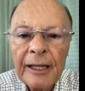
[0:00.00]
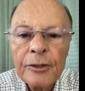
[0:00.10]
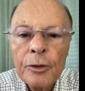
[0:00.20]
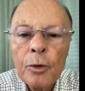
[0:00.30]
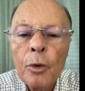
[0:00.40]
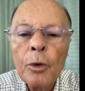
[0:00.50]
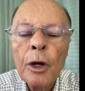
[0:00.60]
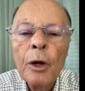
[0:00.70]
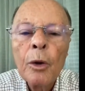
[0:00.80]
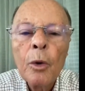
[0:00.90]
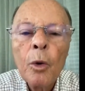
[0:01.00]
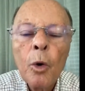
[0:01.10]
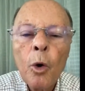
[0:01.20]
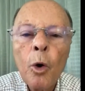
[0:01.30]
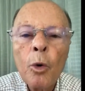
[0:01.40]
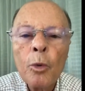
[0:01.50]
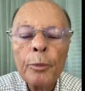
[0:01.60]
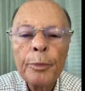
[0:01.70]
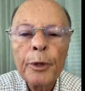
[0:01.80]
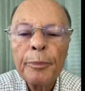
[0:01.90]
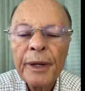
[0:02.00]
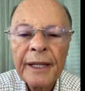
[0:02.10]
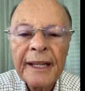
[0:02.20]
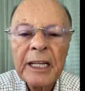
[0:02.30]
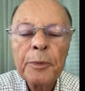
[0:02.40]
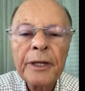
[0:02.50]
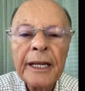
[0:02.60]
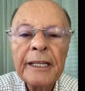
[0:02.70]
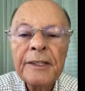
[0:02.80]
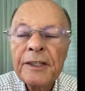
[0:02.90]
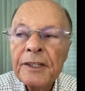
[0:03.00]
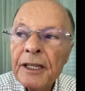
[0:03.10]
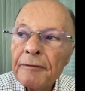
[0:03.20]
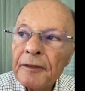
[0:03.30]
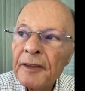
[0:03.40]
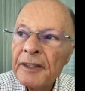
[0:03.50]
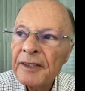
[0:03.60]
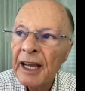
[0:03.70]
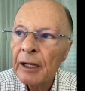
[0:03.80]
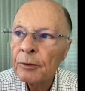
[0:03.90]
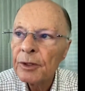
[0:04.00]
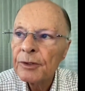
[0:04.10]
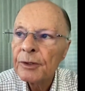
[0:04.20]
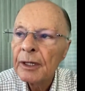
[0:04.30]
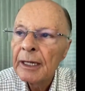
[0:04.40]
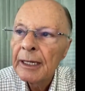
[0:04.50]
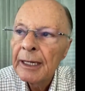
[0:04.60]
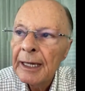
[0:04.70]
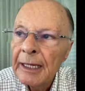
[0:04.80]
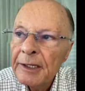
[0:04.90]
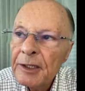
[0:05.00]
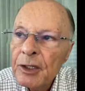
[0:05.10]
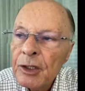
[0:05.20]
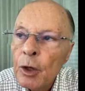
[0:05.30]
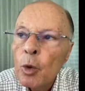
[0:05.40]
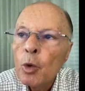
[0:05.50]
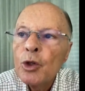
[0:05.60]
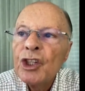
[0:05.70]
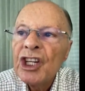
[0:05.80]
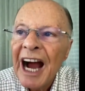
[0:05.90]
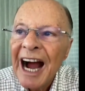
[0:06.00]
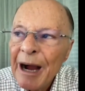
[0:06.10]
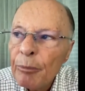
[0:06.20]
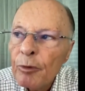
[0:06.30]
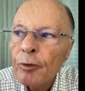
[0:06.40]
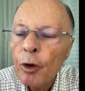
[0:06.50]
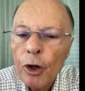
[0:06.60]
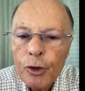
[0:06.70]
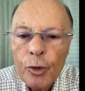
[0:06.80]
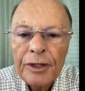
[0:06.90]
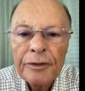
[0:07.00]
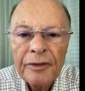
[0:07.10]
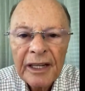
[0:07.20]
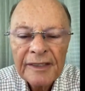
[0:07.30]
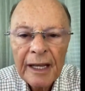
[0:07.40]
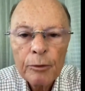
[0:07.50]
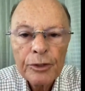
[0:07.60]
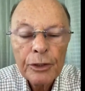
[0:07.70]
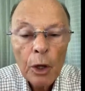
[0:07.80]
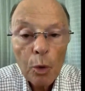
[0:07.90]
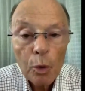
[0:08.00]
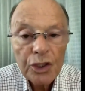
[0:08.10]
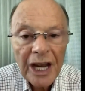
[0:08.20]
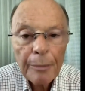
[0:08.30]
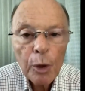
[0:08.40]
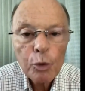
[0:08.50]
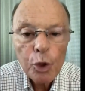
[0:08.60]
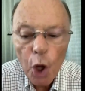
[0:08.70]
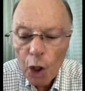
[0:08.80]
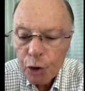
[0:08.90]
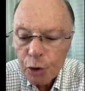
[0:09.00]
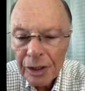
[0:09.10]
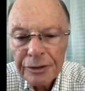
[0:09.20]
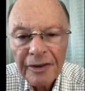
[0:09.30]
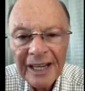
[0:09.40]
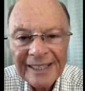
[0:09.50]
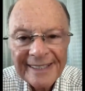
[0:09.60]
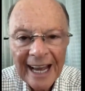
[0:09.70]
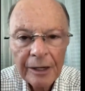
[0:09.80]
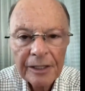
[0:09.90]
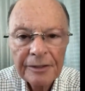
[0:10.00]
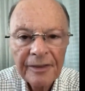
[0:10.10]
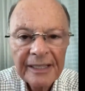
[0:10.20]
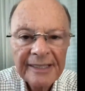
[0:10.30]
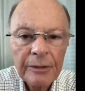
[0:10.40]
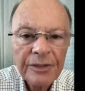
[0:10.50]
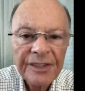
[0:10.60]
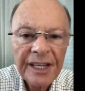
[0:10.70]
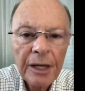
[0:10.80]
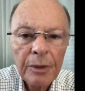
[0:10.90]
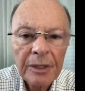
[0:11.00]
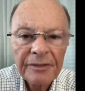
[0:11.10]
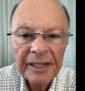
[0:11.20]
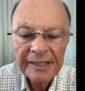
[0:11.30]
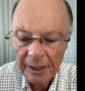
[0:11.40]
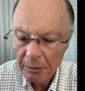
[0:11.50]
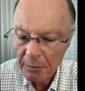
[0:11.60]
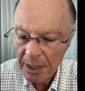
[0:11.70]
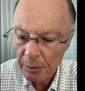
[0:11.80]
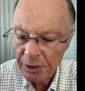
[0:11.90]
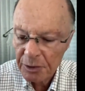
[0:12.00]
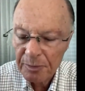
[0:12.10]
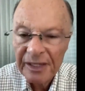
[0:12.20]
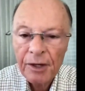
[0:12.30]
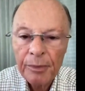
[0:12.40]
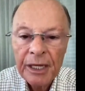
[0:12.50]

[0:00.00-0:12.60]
He could have spoken these words because he also lived it. He said, the devil is our adversary. He is my